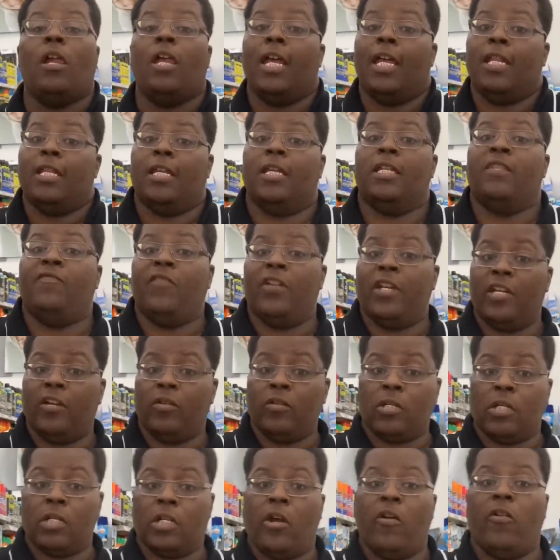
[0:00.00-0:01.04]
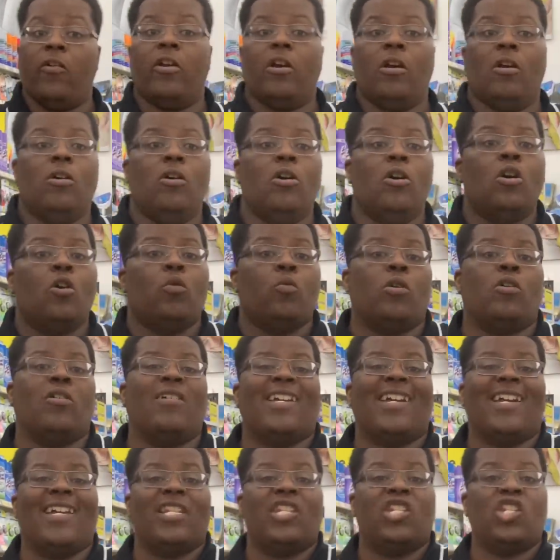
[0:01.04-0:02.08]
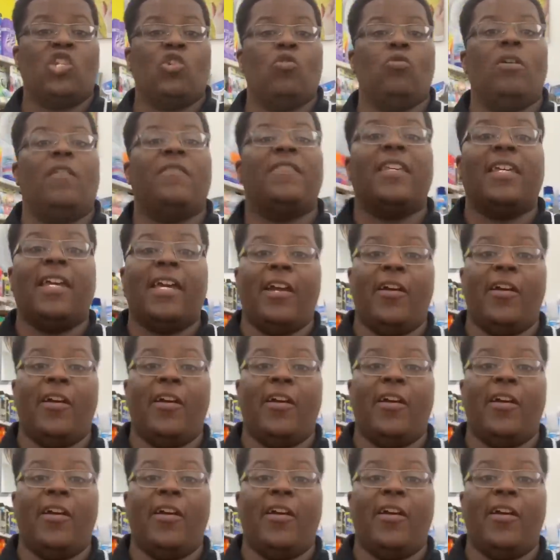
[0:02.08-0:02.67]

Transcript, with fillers: In this video scenario, we're gonna get 2 of the